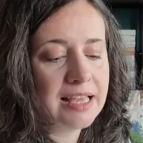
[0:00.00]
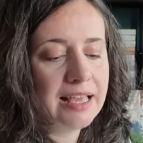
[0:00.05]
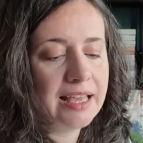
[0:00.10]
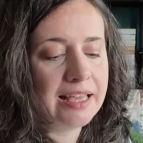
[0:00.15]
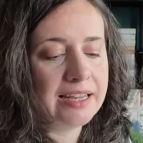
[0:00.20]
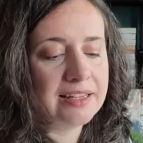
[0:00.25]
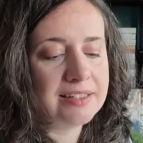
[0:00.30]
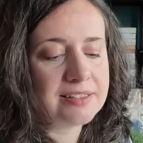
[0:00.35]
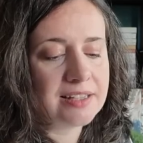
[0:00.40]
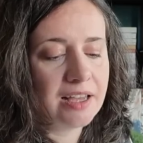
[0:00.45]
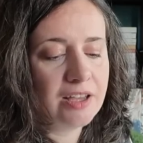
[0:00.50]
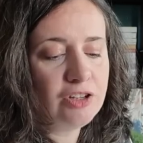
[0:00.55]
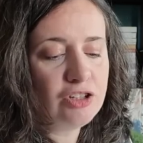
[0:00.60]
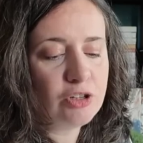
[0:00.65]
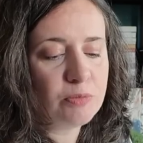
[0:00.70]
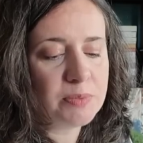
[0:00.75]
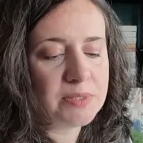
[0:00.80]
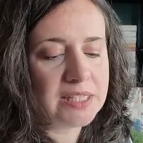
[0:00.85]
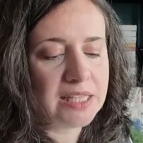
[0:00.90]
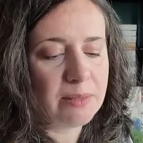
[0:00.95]
and it's
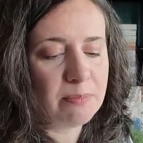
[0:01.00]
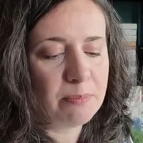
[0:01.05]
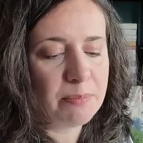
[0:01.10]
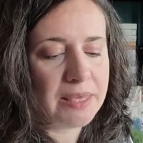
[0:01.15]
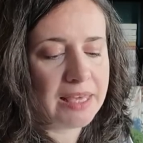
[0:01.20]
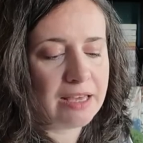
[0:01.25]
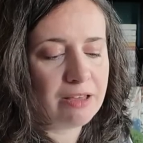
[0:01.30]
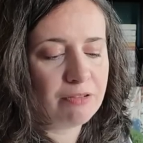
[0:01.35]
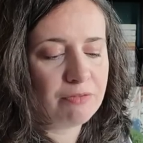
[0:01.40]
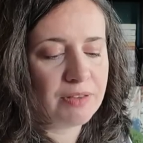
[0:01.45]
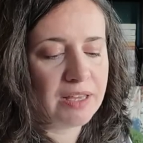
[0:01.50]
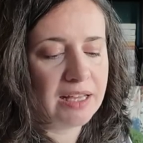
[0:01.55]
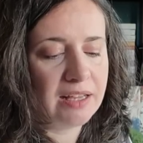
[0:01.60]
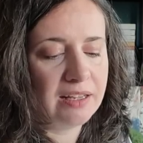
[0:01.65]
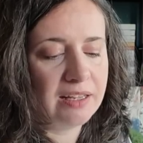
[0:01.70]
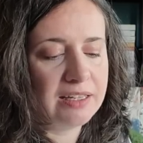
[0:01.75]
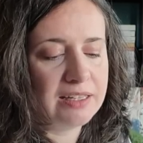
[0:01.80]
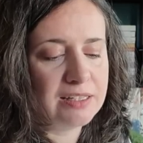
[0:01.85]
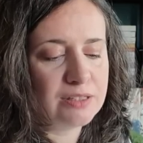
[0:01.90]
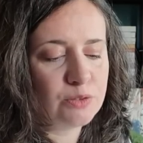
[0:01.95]
100% BFL,
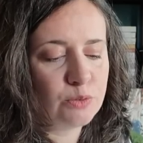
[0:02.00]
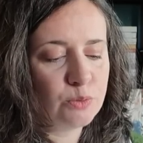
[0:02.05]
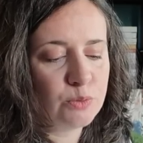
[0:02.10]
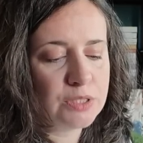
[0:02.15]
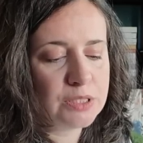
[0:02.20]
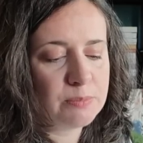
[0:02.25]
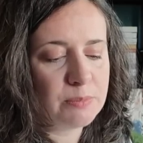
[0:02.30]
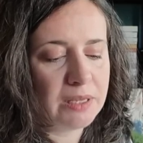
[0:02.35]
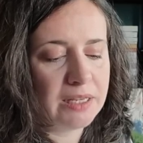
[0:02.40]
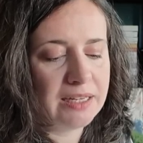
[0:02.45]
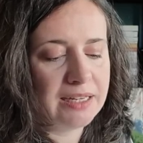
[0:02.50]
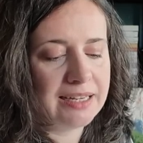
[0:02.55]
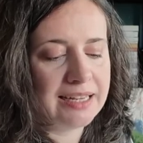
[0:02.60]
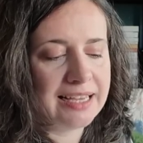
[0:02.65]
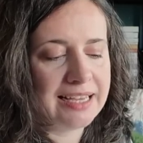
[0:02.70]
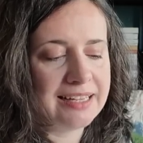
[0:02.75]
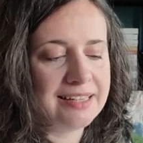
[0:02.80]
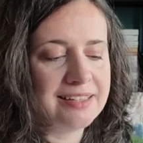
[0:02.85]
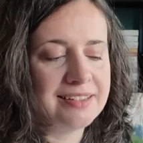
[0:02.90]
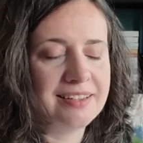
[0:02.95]
and it's all spun and
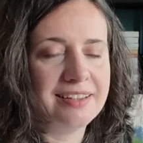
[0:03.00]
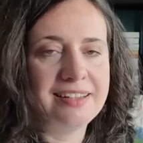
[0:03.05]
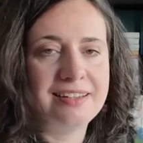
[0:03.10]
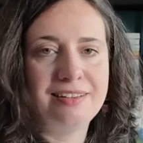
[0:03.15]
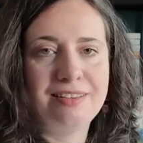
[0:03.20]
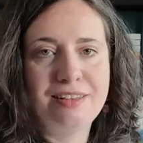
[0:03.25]
hand dyed in